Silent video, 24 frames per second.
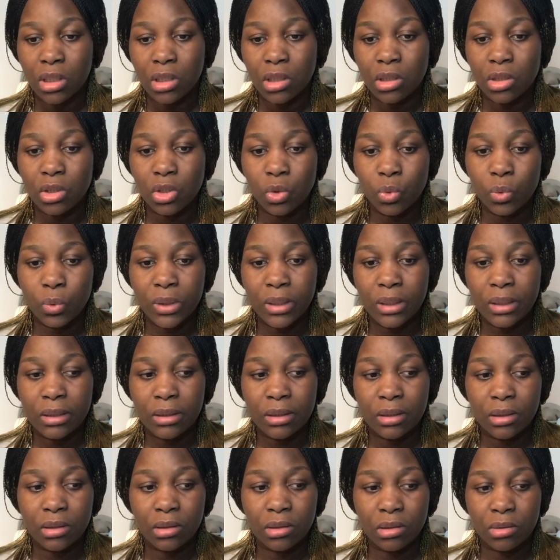you
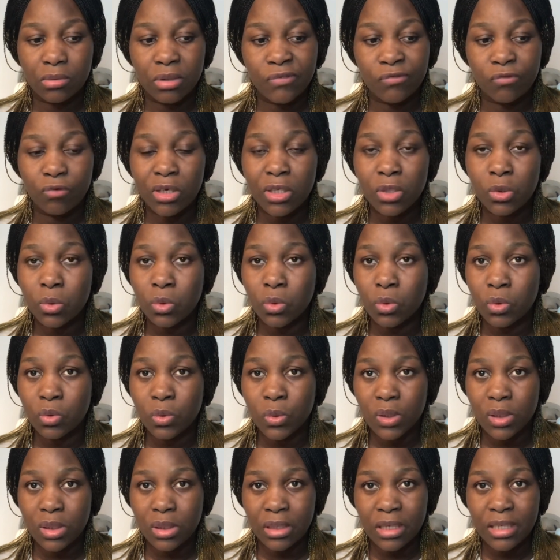will, if you want to
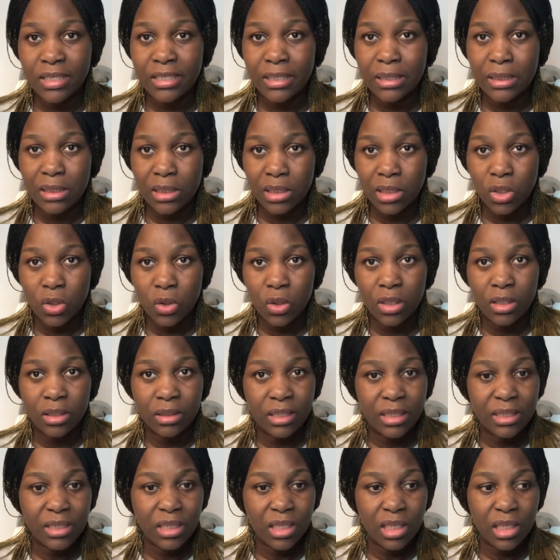later settle in
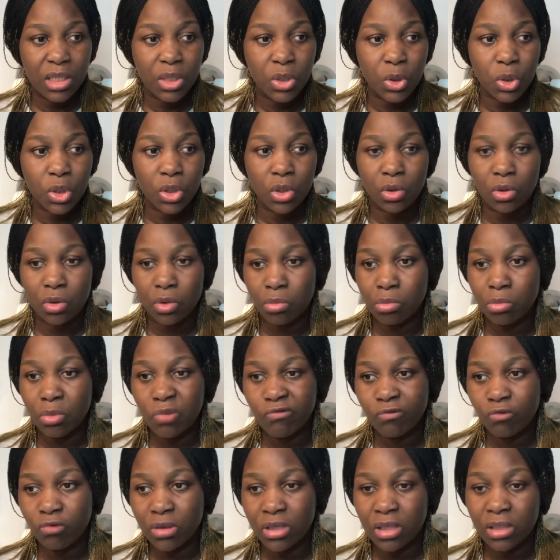that country or
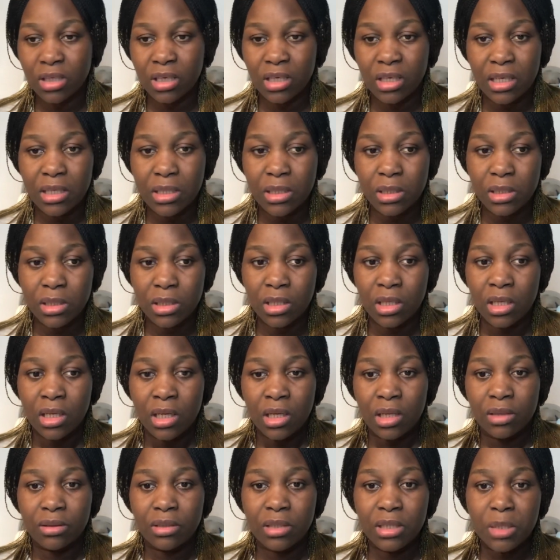move to another country.
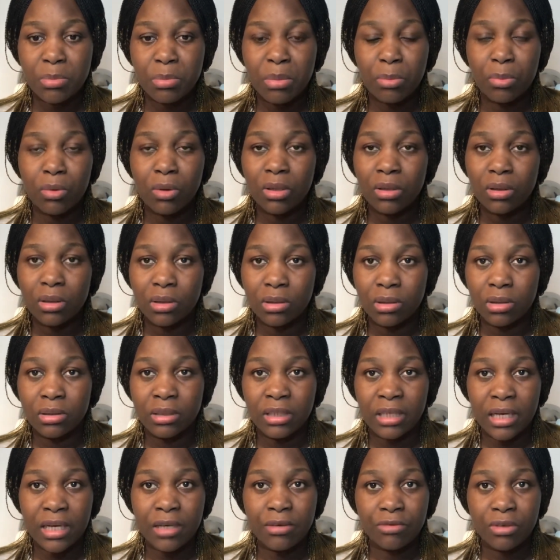These people,
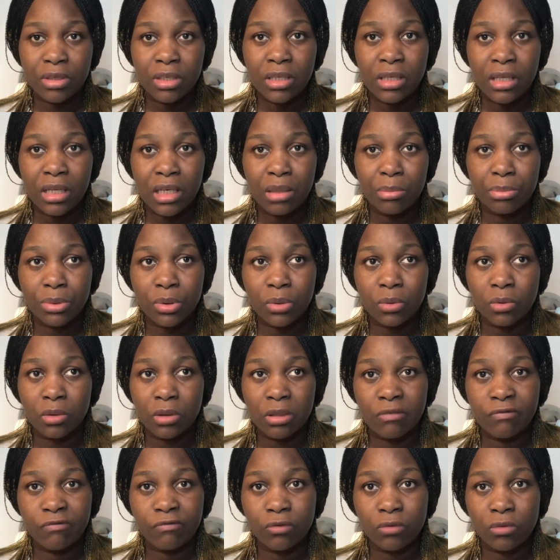they can really help
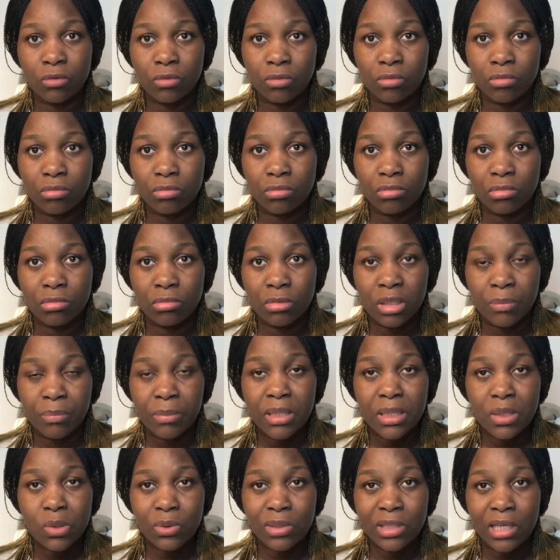you
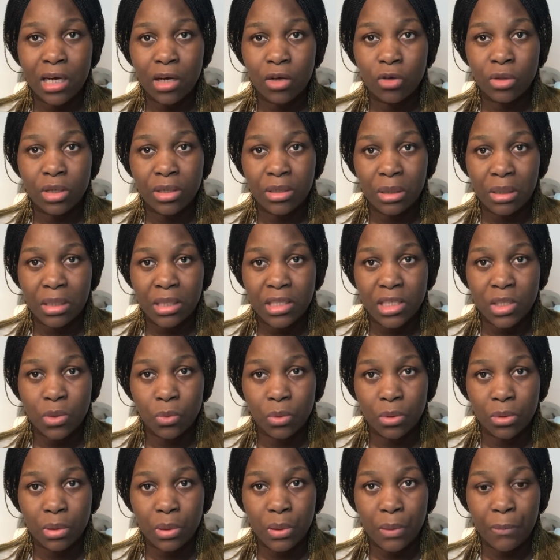depends on how you're relating
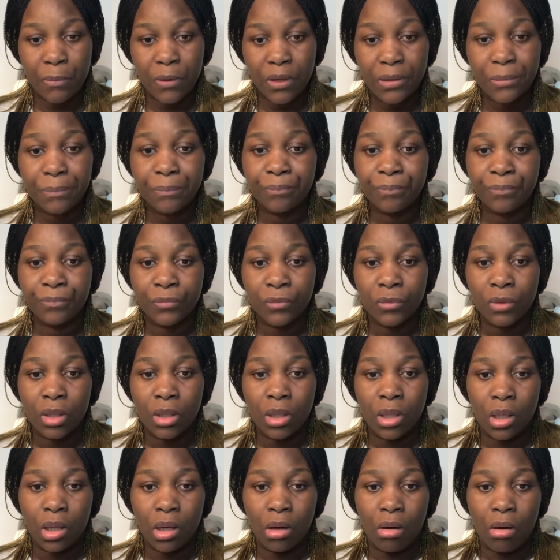with them. Yeah.
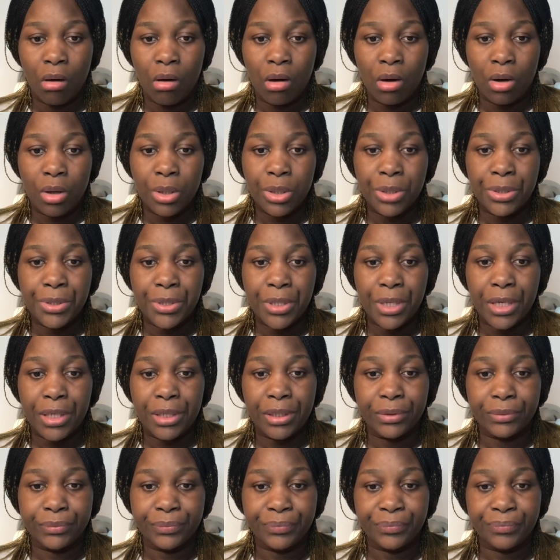
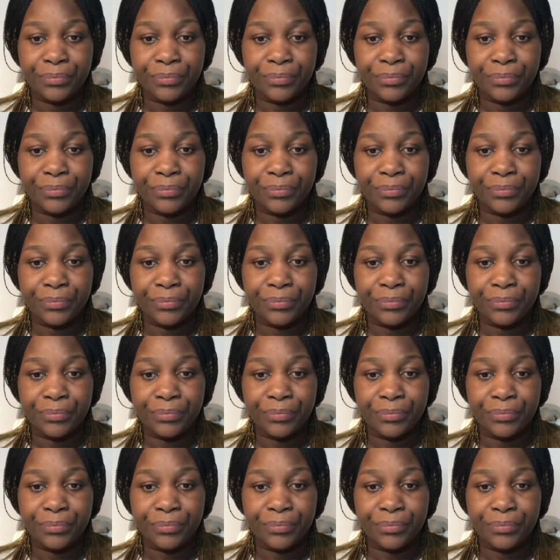Yeah.